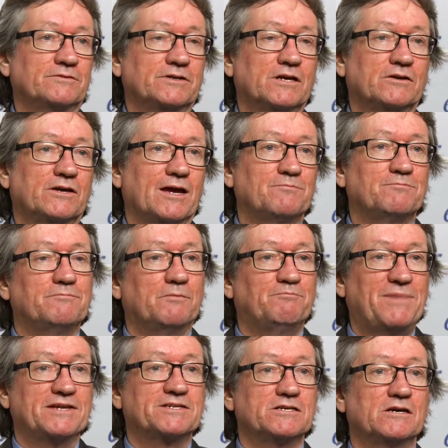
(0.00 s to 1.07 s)
you get
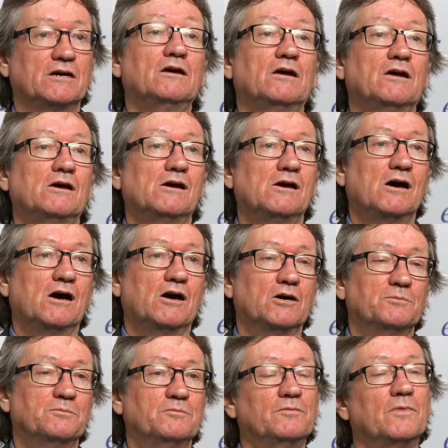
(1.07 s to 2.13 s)
better
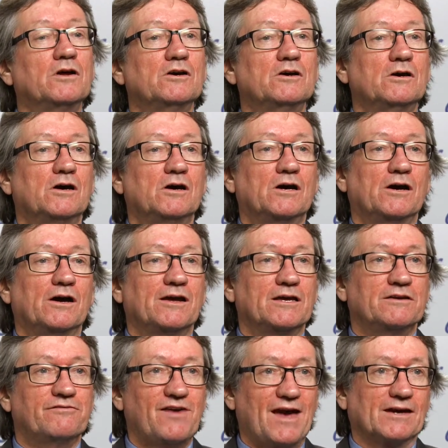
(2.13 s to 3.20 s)
um,
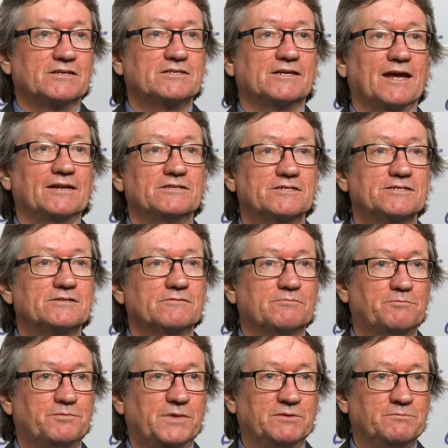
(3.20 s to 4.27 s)
effect against
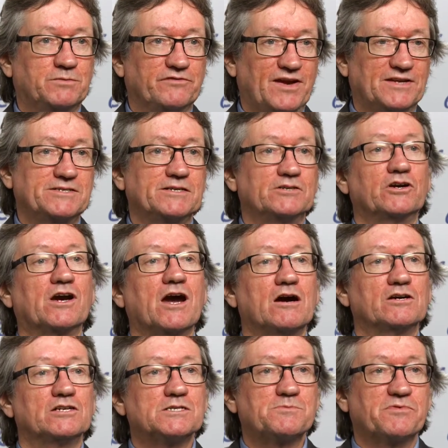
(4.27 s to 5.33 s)
in preventing recurrence,